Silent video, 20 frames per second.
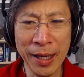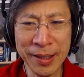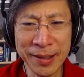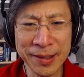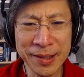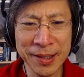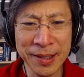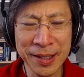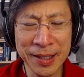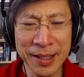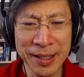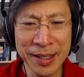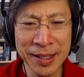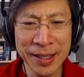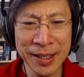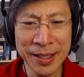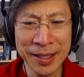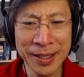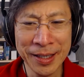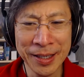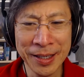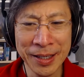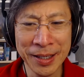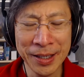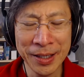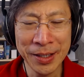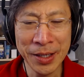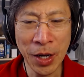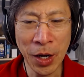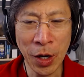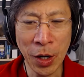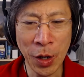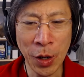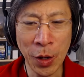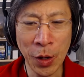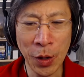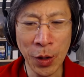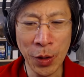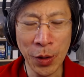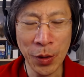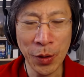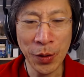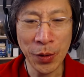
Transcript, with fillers: black cat. Um, no.